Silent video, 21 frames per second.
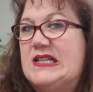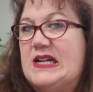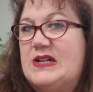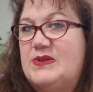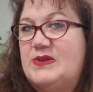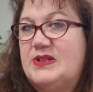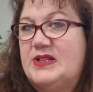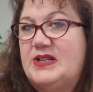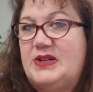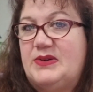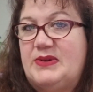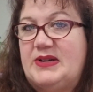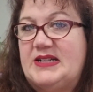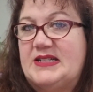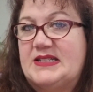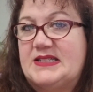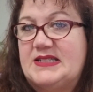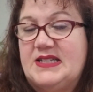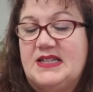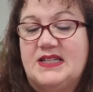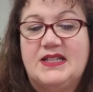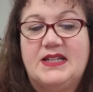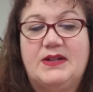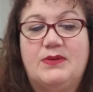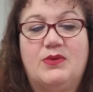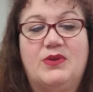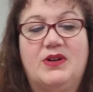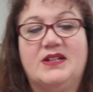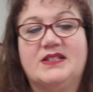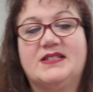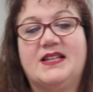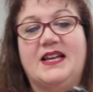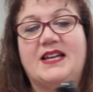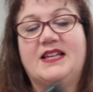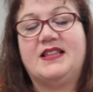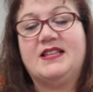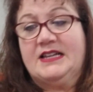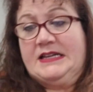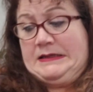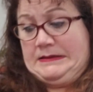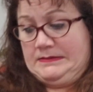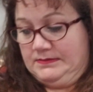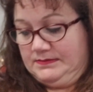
not really a way to seal it. Whereas like this,